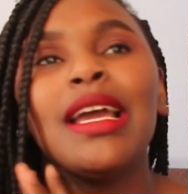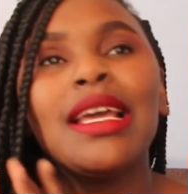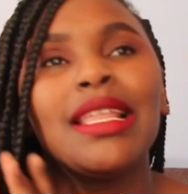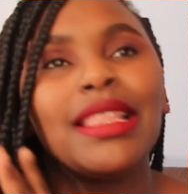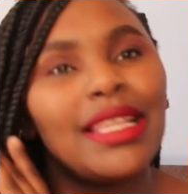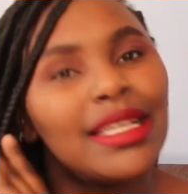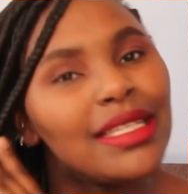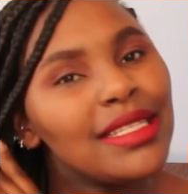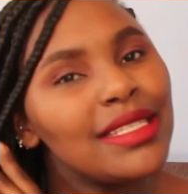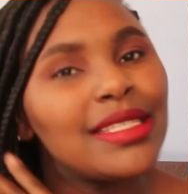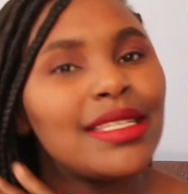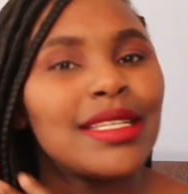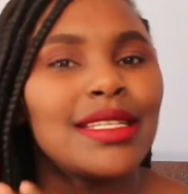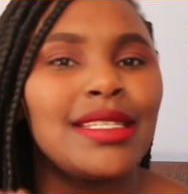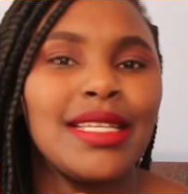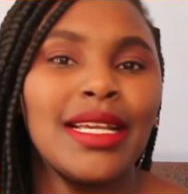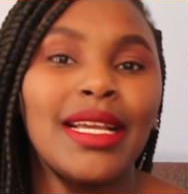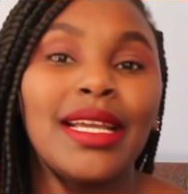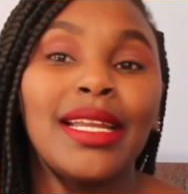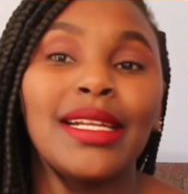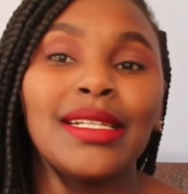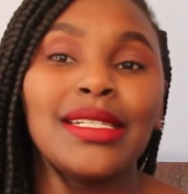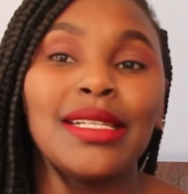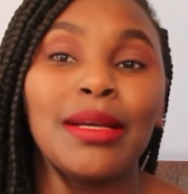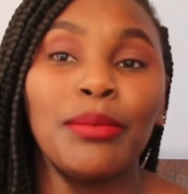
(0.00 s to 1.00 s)
That's the
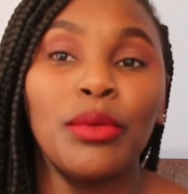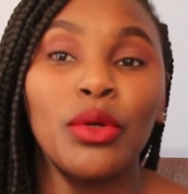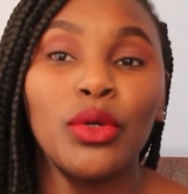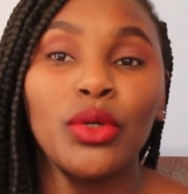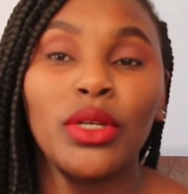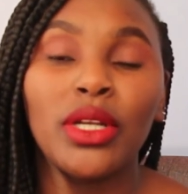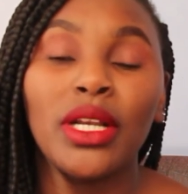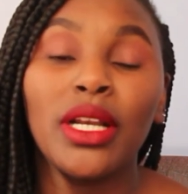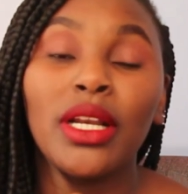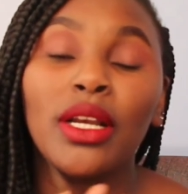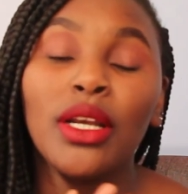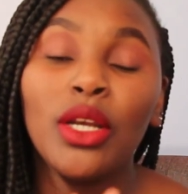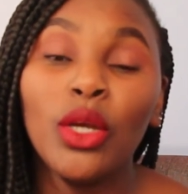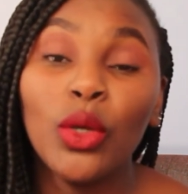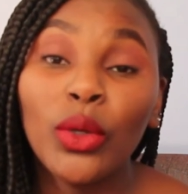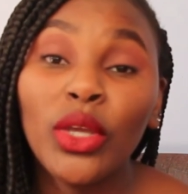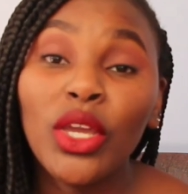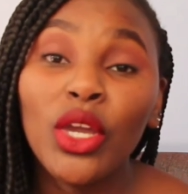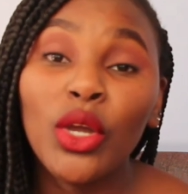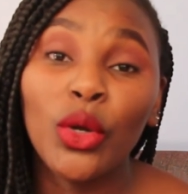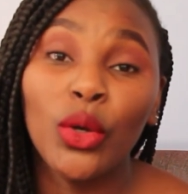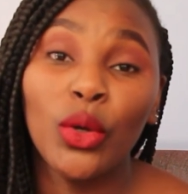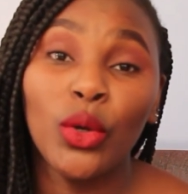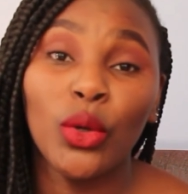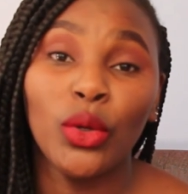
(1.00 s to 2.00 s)
secret about
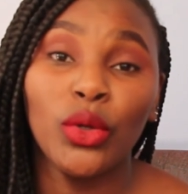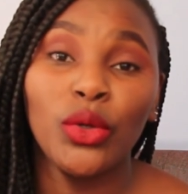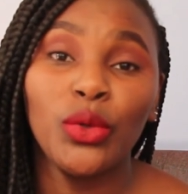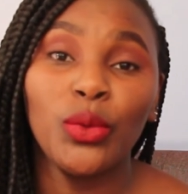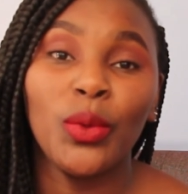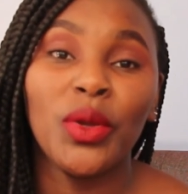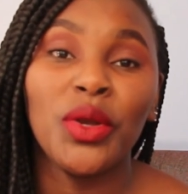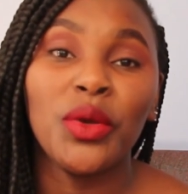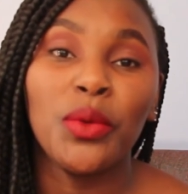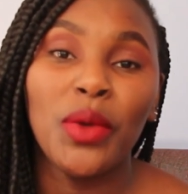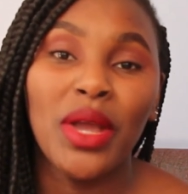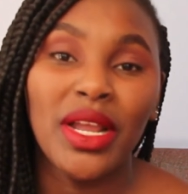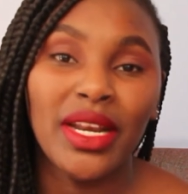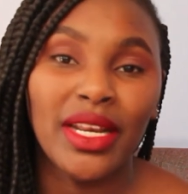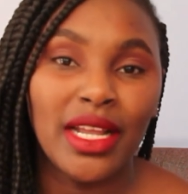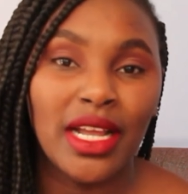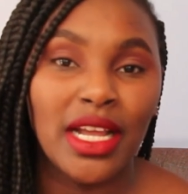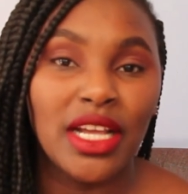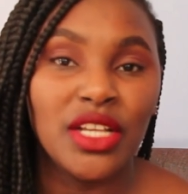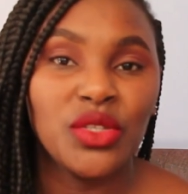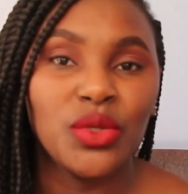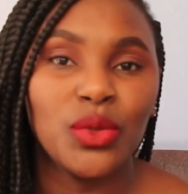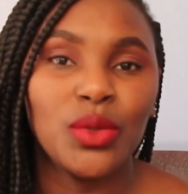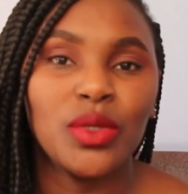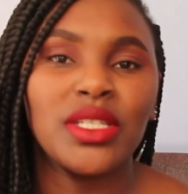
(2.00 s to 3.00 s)
looking good when wearing
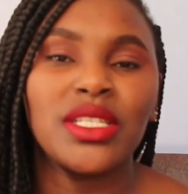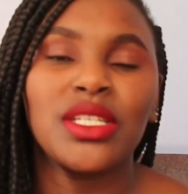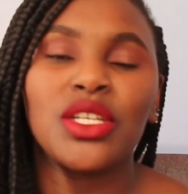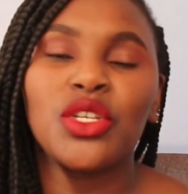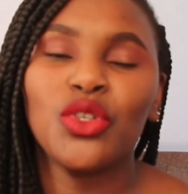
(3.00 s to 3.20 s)
a suit.